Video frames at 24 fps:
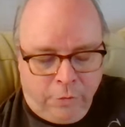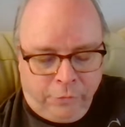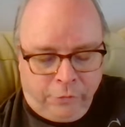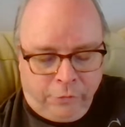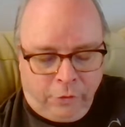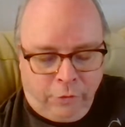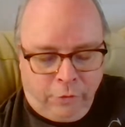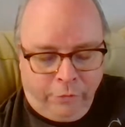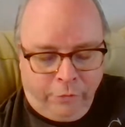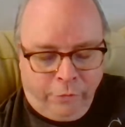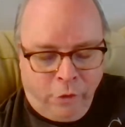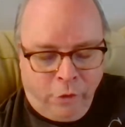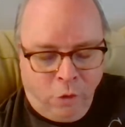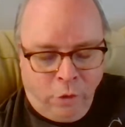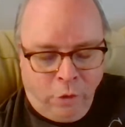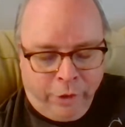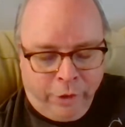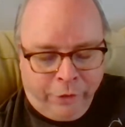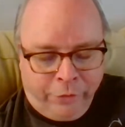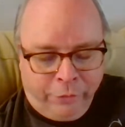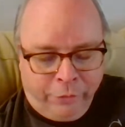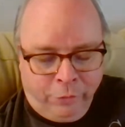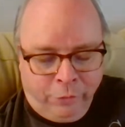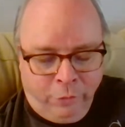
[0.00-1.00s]
Sort of
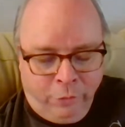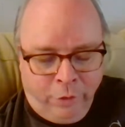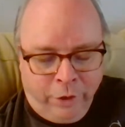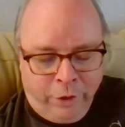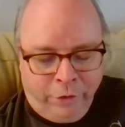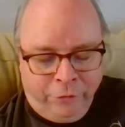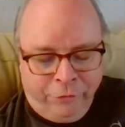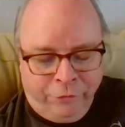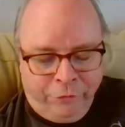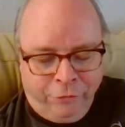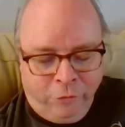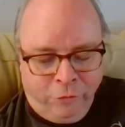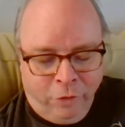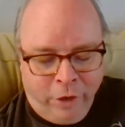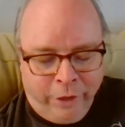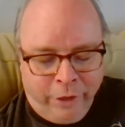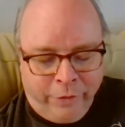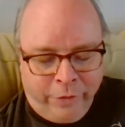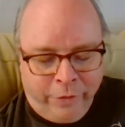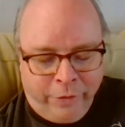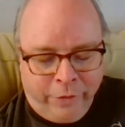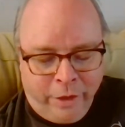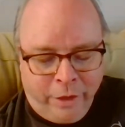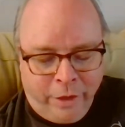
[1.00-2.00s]
going through and
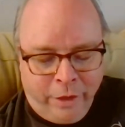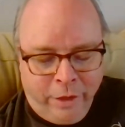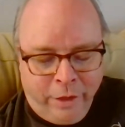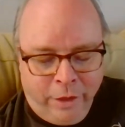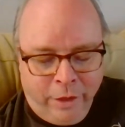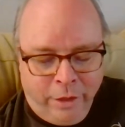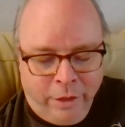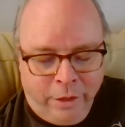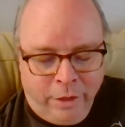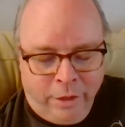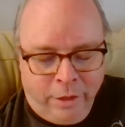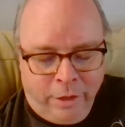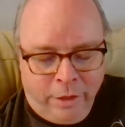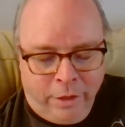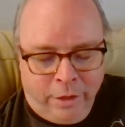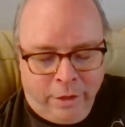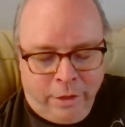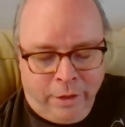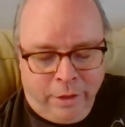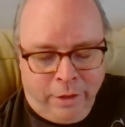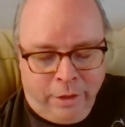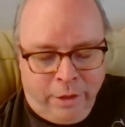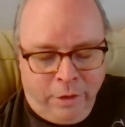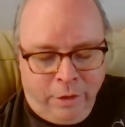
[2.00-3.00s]
enjoying the
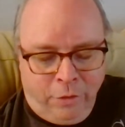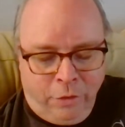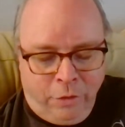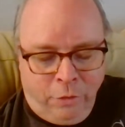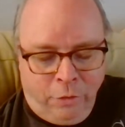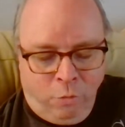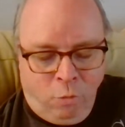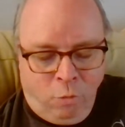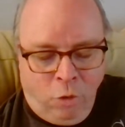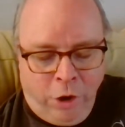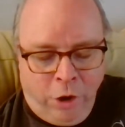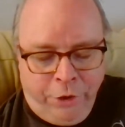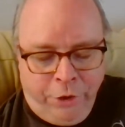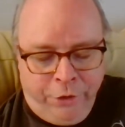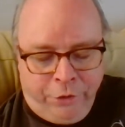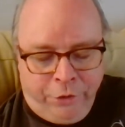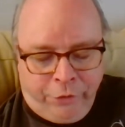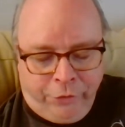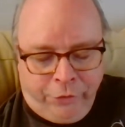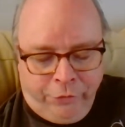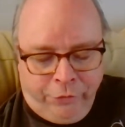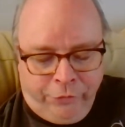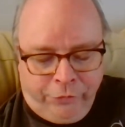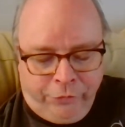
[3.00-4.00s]

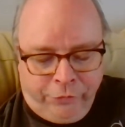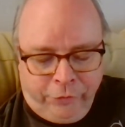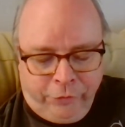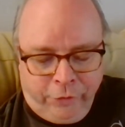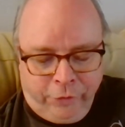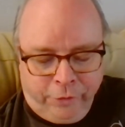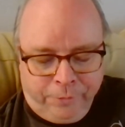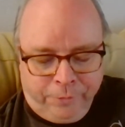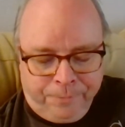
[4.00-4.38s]
wonders